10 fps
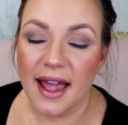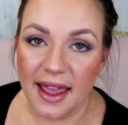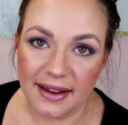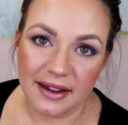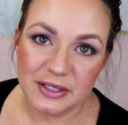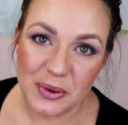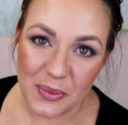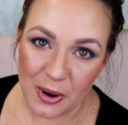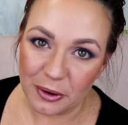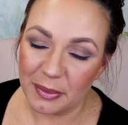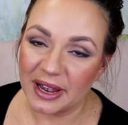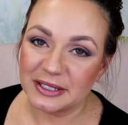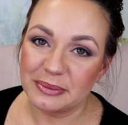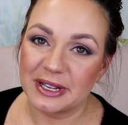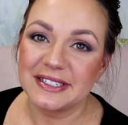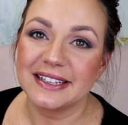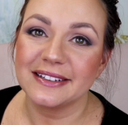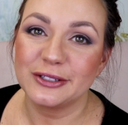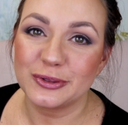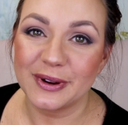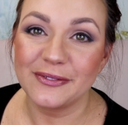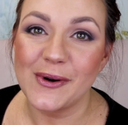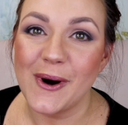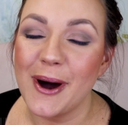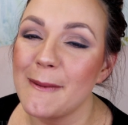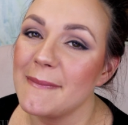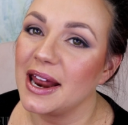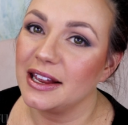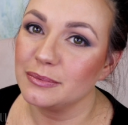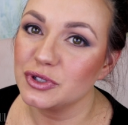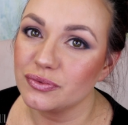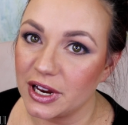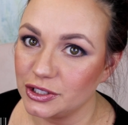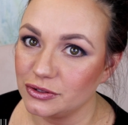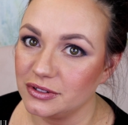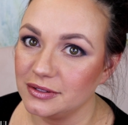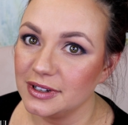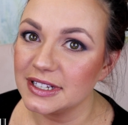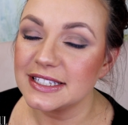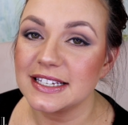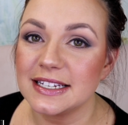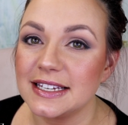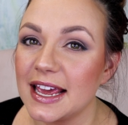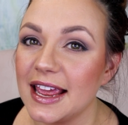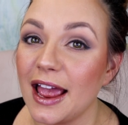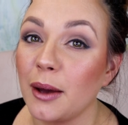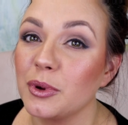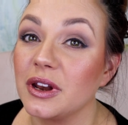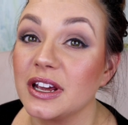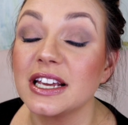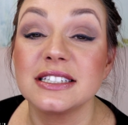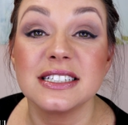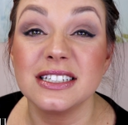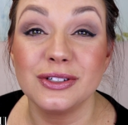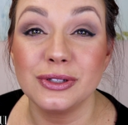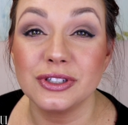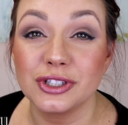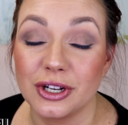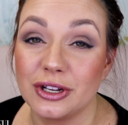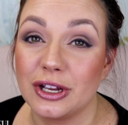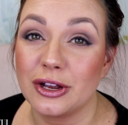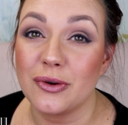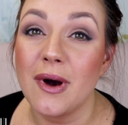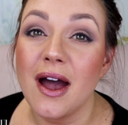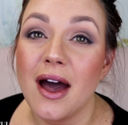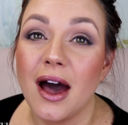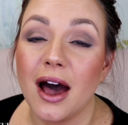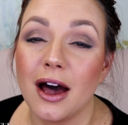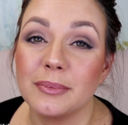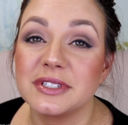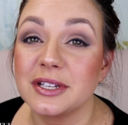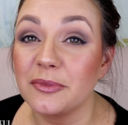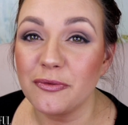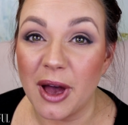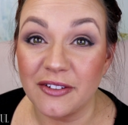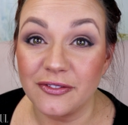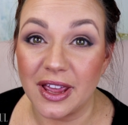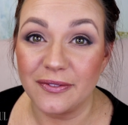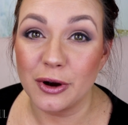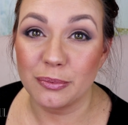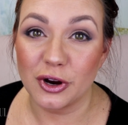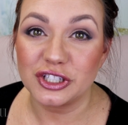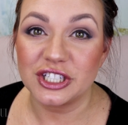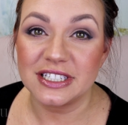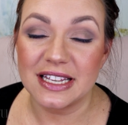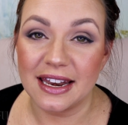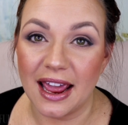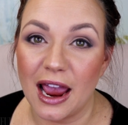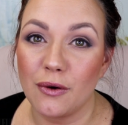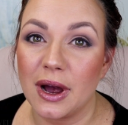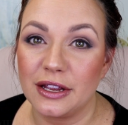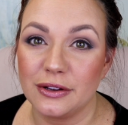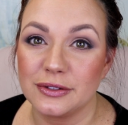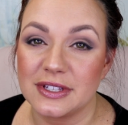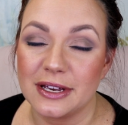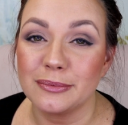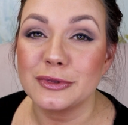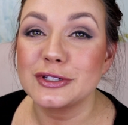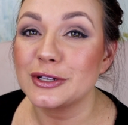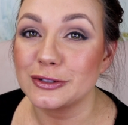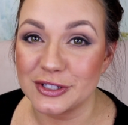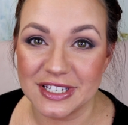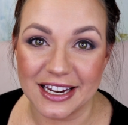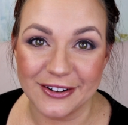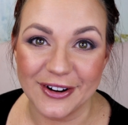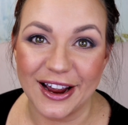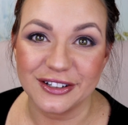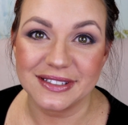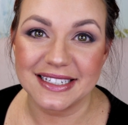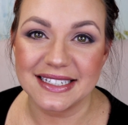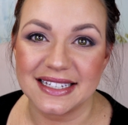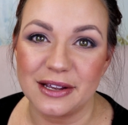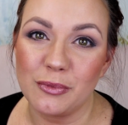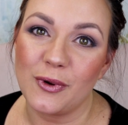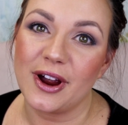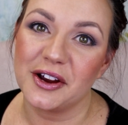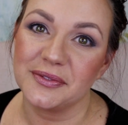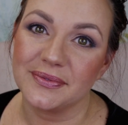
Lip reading: Hey guys, welcome back to Basically Joyful. My name's Rachel. Today I'm going to continue to show you some of my favorite brushes and how I use them. So stick around to see more.